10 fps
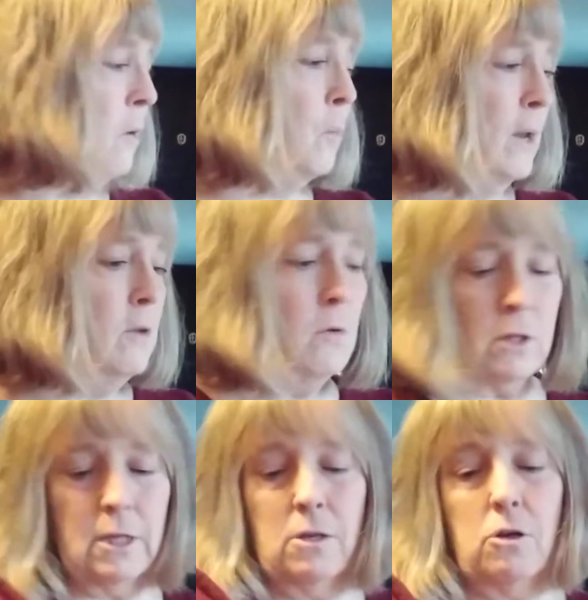when you
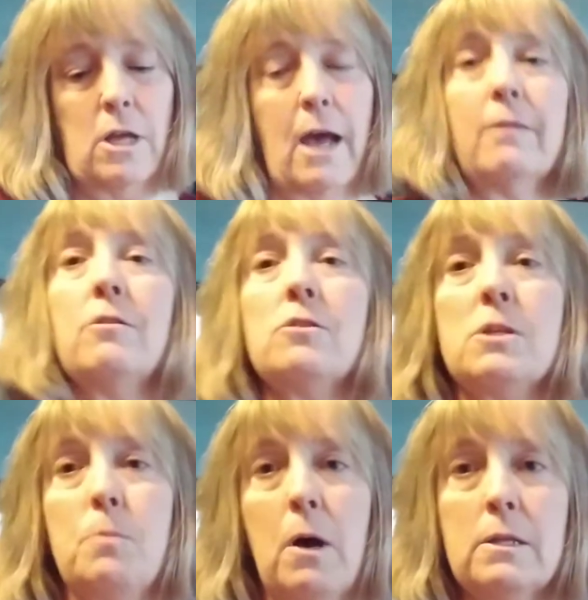clean your tack, there's
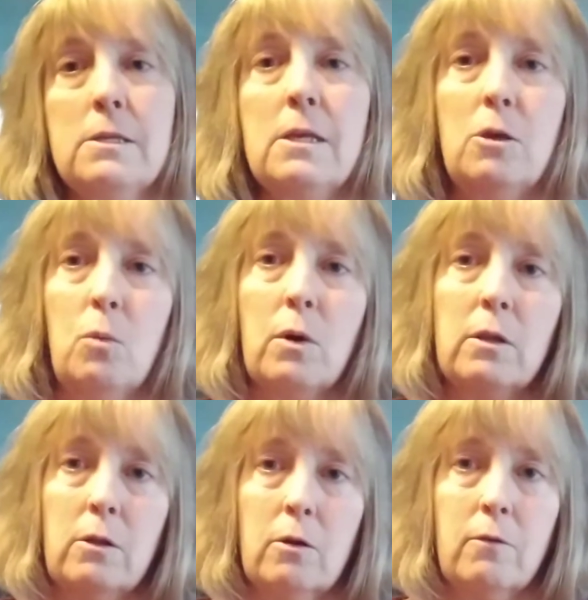spots that you want to
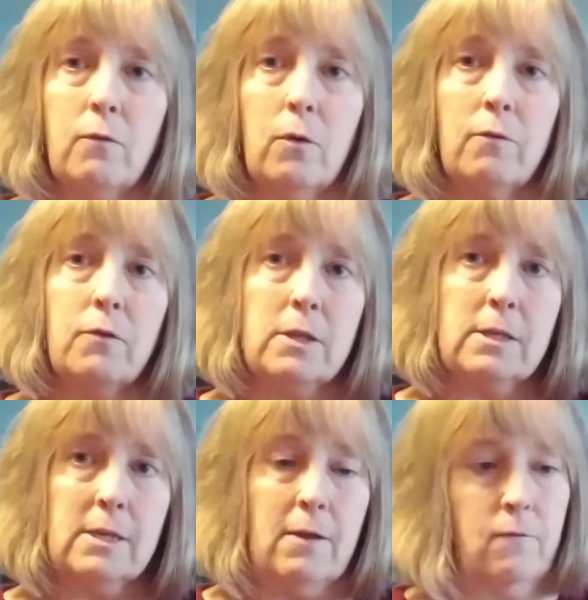look for the
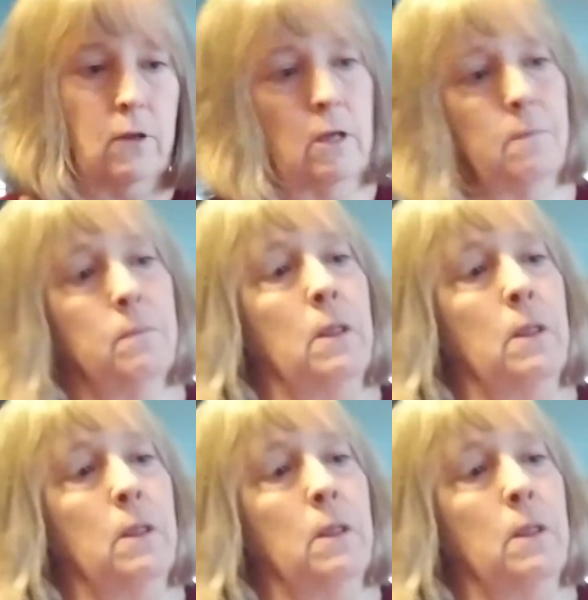safety.